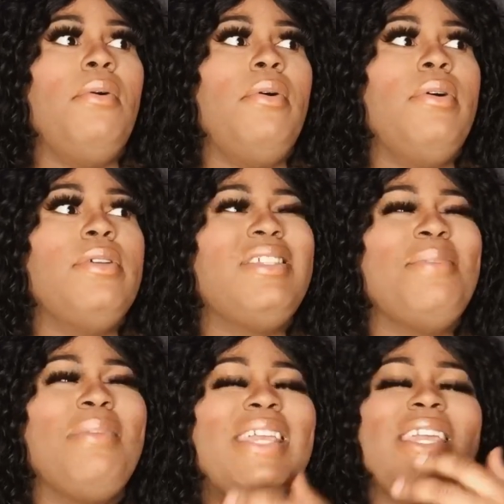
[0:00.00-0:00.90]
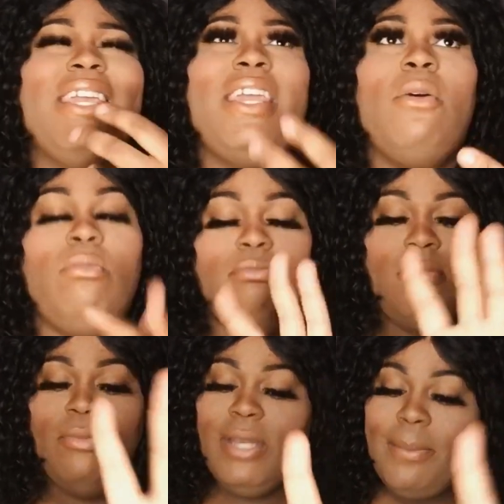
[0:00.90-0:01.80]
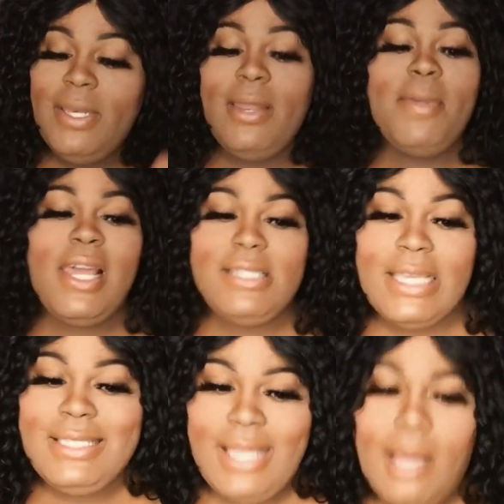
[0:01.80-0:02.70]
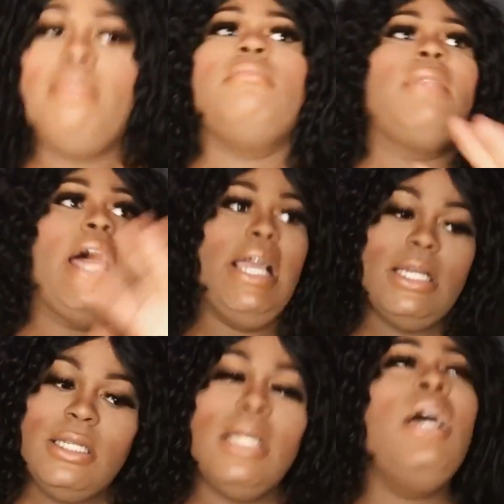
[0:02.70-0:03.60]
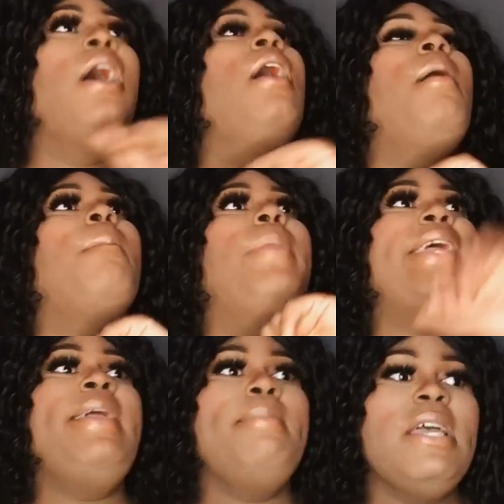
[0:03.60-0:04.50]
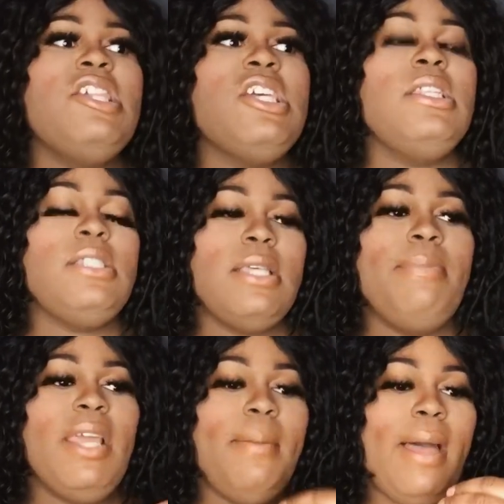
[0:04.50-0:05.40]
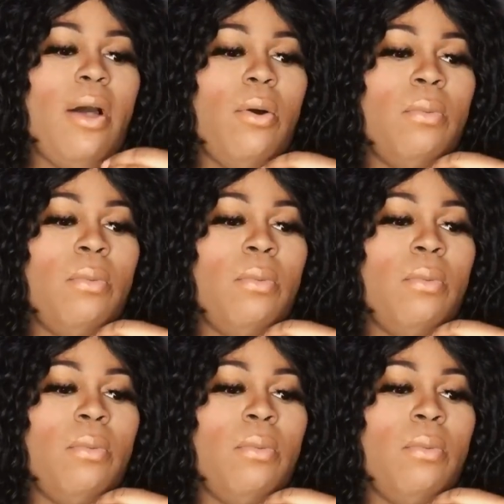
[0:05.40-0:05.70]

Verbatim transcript: some, well, let me not say some, like, but he mentioned something about